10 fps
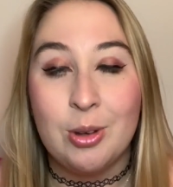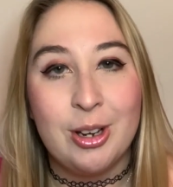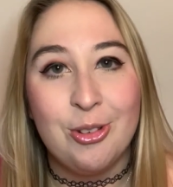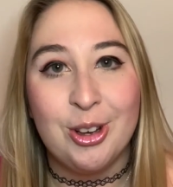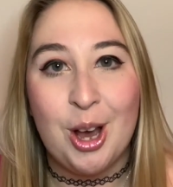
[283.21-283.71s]
So I
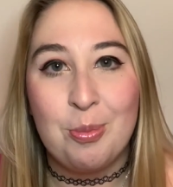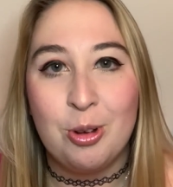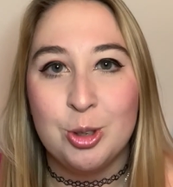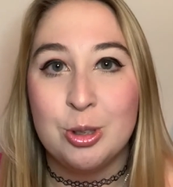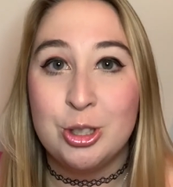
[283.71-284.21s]
know the
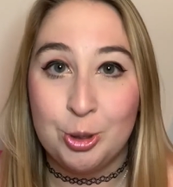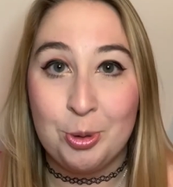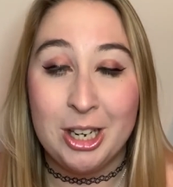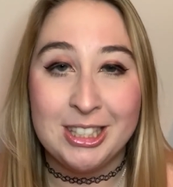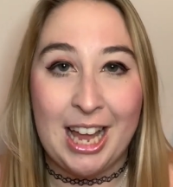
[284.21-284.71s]
couples were
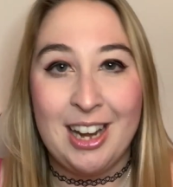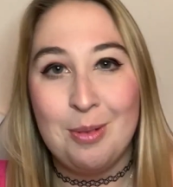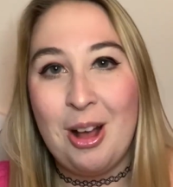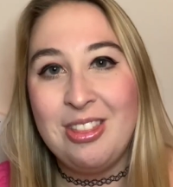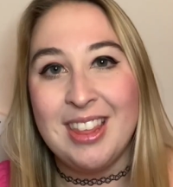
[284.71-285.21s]
super excited
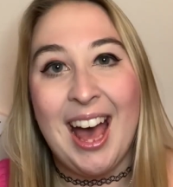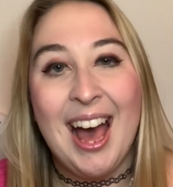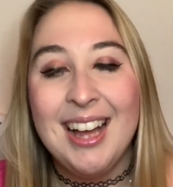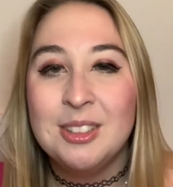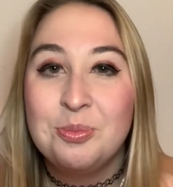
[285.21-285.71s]
about
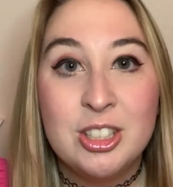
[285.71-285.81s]
that.